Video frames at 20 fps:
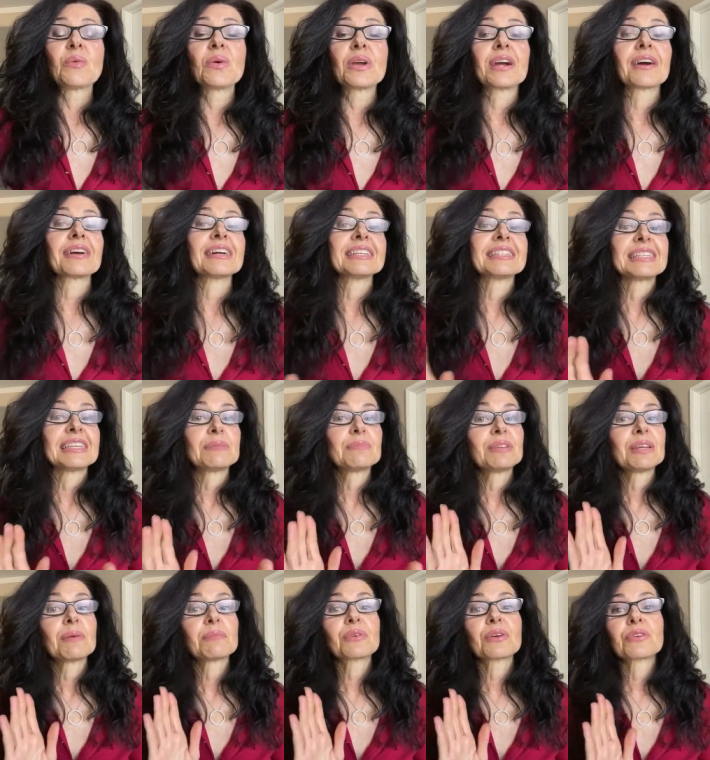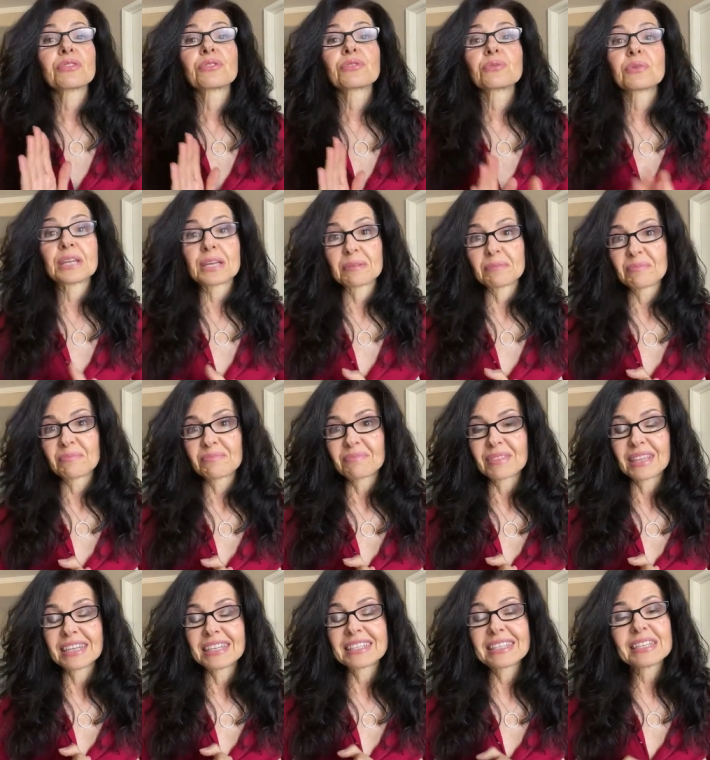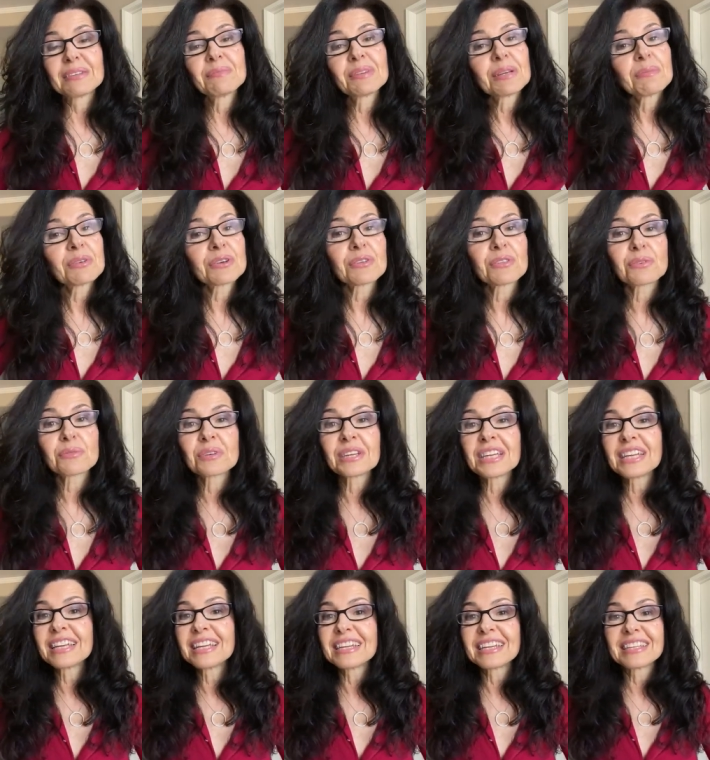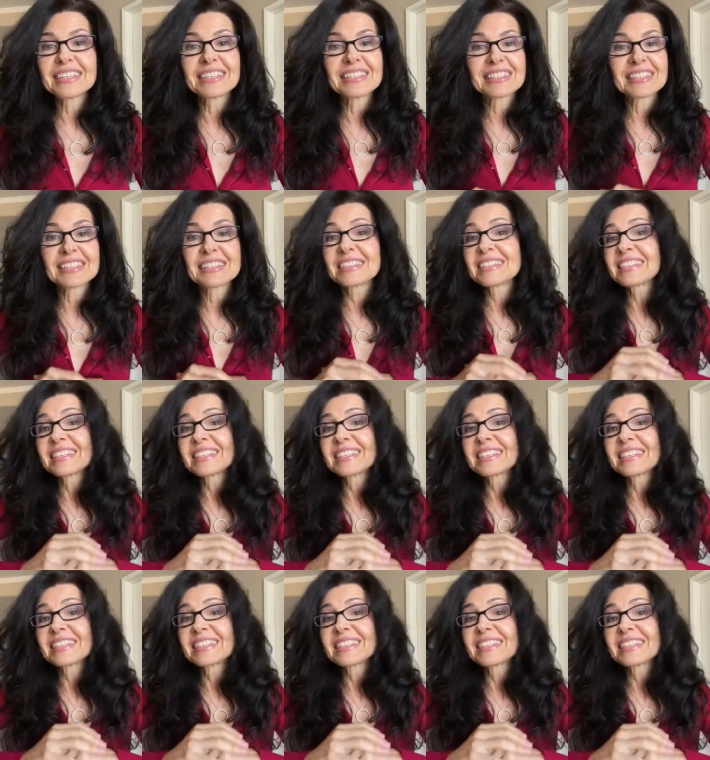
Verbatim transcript: We are at tip number three. And tip number three is